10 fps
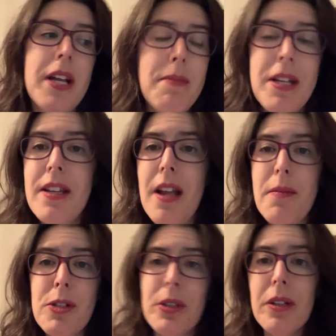mean,
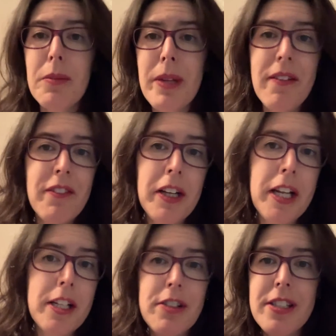I'm sure it'll be
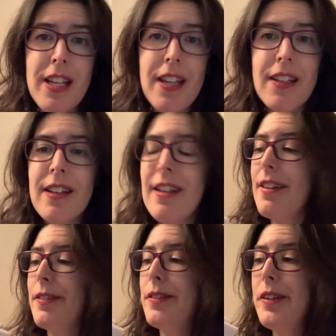very interesting.
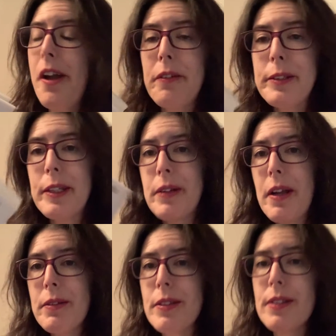Not really what
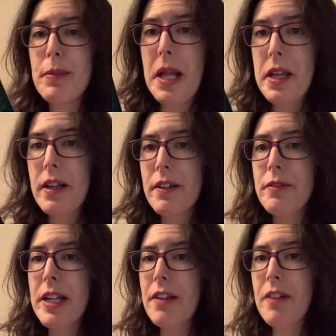I was planning on
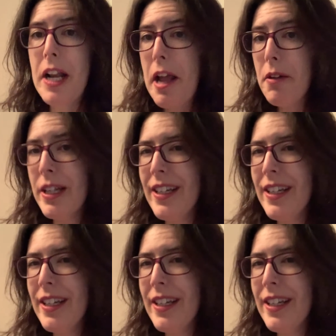reading right now.